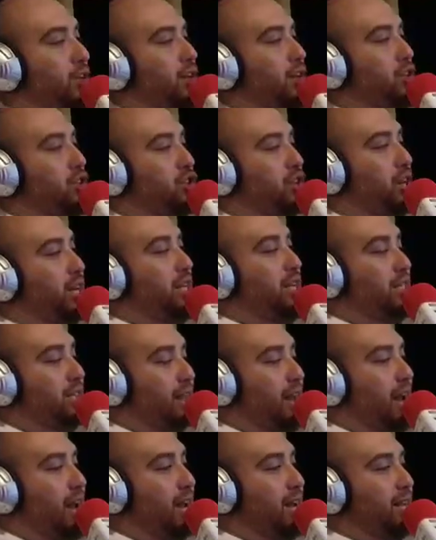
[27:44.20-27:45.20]
she
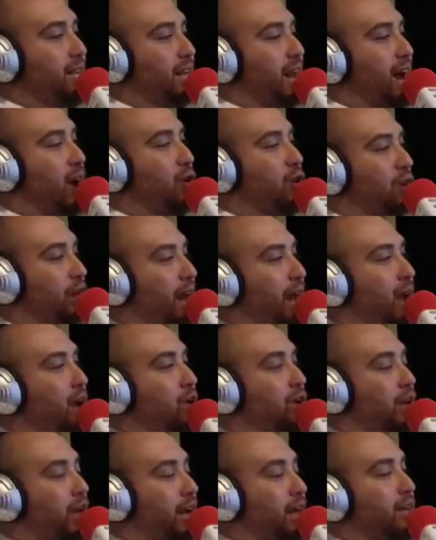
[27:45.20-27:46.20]
says out
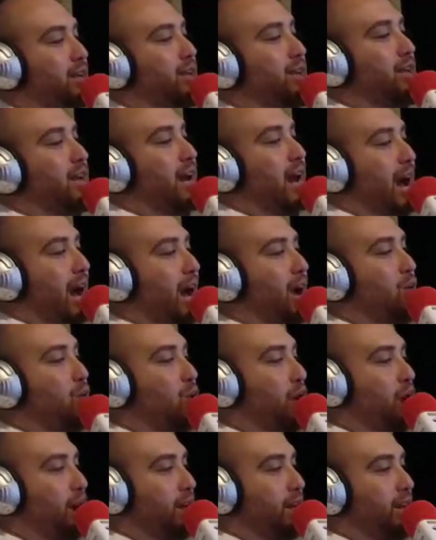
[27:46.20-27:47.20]
loud like, I
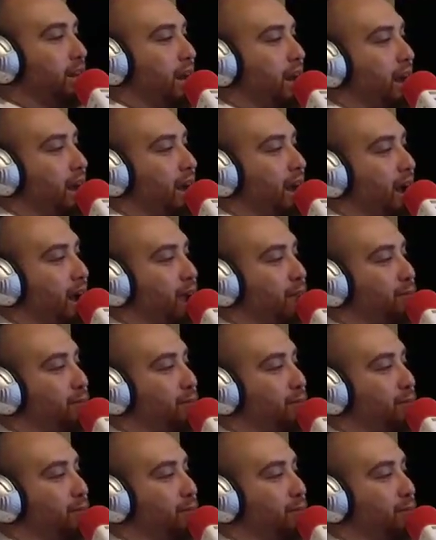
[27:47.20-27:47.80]
wanted that, I